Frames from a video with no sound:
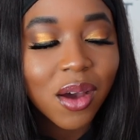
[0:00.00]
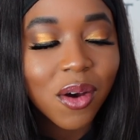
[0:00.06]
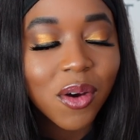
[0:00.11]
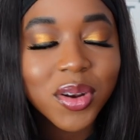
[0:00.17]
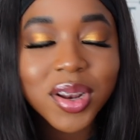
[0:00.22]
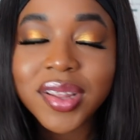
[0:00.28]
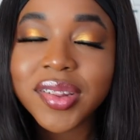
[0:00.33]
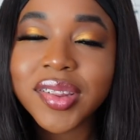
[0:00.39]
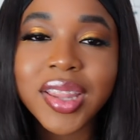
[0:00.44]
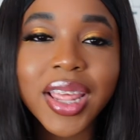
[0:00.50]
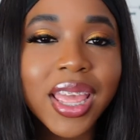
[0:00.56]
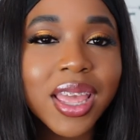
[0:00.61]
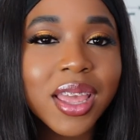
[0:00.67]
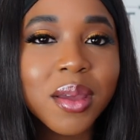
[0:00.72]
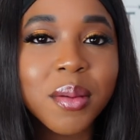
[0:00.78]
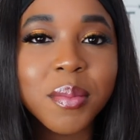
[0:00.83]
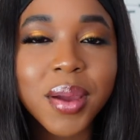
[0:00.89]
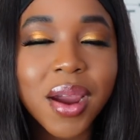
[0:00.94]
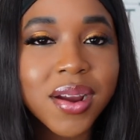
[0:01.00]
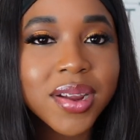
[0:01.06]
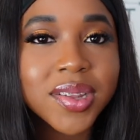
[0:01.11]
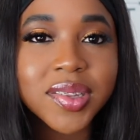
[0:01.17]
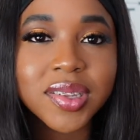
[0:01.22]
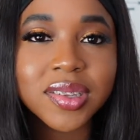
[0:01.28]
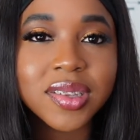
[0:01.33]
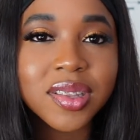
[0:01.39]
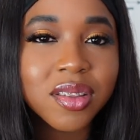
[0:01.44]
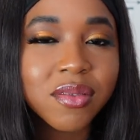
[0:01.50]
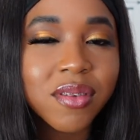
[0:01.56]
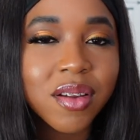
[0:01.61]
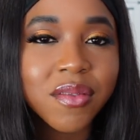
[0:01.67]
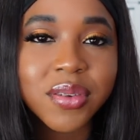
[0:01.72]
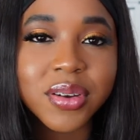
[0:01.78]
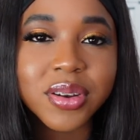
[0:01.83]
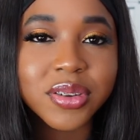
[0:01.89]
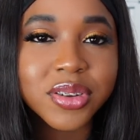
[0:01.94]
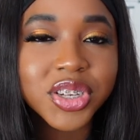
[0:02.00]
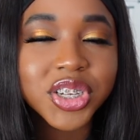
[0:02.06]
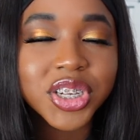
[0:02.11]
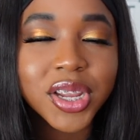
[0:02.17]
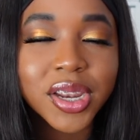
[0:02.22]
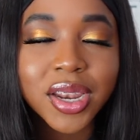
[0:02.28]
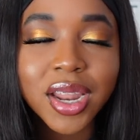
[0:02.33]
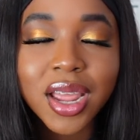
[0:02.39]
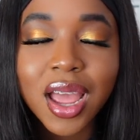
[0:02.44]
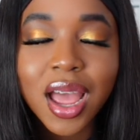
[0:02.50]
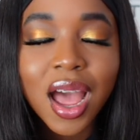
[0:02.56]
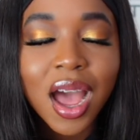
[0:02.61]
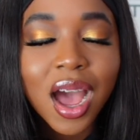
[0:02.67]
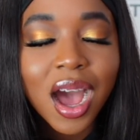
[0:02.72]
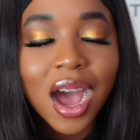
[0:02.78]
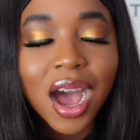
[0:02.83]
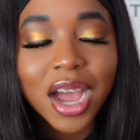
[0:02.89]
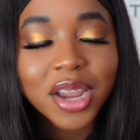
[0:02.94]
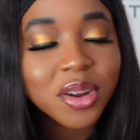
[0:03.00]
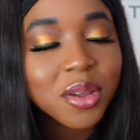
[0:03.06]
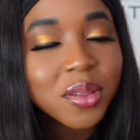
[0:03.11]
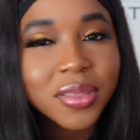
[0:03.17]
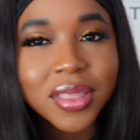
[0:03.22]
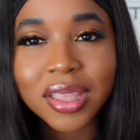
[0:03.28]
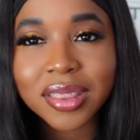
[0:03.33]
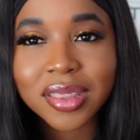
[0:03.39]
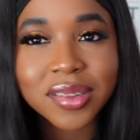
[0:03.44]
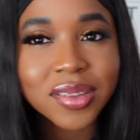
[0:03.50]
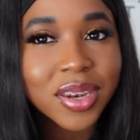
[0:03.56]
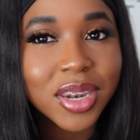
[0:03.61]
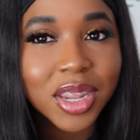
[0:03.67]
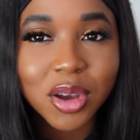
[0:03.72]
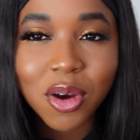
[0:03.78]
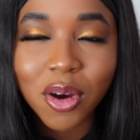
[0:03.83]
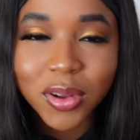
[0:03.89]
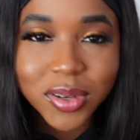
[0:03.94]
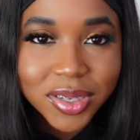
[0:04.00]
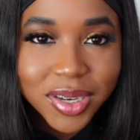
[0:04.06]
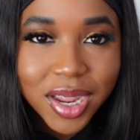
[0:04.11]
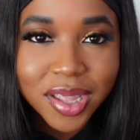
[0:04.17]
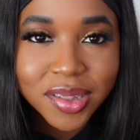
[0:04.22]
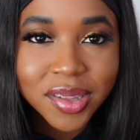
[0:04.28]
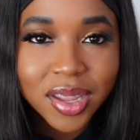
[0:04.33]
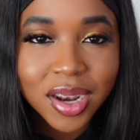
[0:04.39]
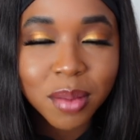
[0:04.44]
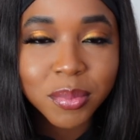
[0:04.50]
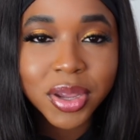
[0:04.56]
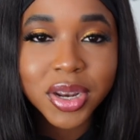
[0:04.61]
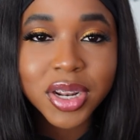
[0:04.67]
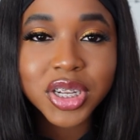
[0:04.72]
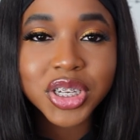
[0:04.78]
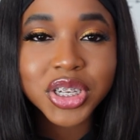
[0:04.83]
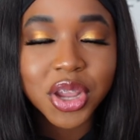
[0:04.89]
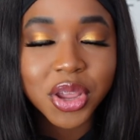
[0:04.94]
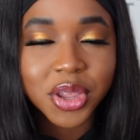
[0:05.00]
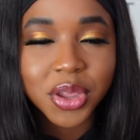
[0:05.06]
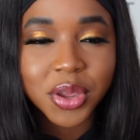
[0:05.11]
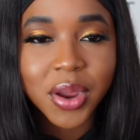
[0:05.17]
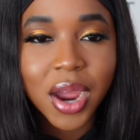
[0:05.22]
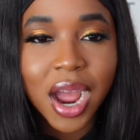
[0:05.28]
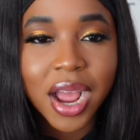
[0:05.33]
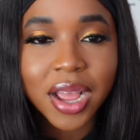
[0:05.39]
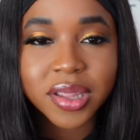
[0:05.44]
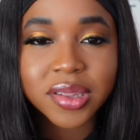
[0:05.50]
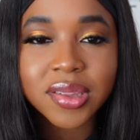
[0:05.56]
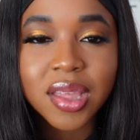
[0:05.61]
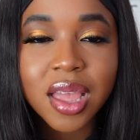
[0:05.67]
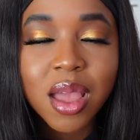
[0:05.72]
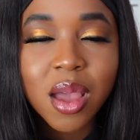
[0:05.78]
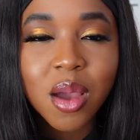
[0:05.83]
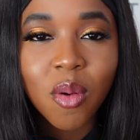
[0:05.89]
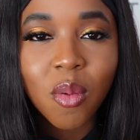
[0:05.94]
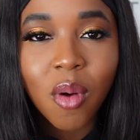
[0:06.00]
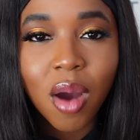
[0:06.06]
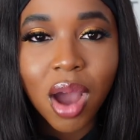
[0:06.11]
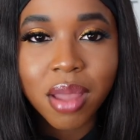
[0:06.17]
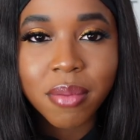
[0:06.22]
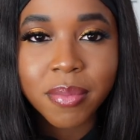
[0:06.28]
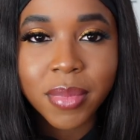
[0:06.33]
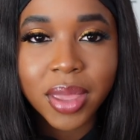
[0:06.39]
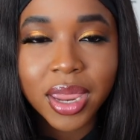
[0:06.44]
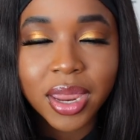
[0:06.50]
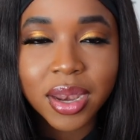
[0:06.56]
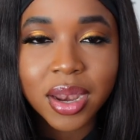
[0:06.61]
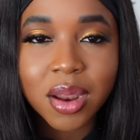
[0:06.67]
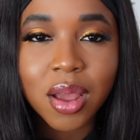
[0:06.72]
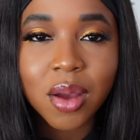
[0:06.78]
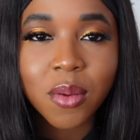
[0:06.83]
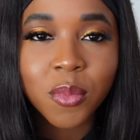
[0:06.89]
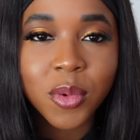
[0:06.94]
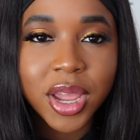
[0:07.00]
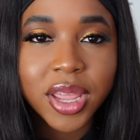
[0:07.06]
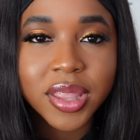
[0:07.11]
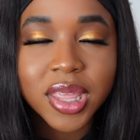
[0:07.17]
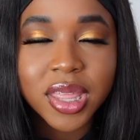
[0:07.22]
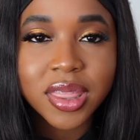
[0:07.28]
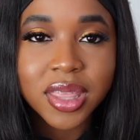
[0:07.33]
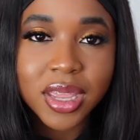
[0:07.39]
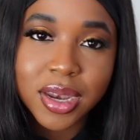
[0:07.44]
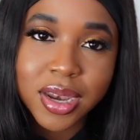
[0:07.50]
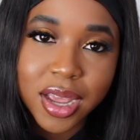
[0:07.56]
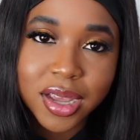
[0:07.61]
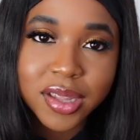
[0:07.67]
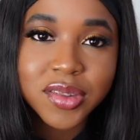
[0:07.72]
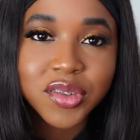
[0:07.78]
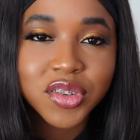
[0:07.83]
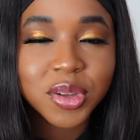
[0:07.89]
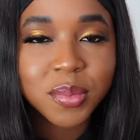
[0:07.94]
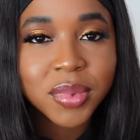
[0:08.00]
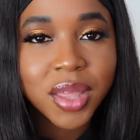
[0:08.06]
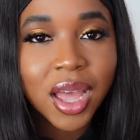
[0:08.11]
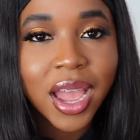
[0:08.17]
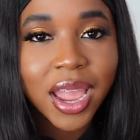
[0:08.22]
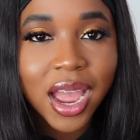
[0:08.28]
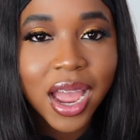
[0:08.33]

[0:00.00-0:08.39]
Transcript: honestly in comparison to the Revolution, I don't think there's any contest and I'm going to show you guys what I mean with the next dupe that I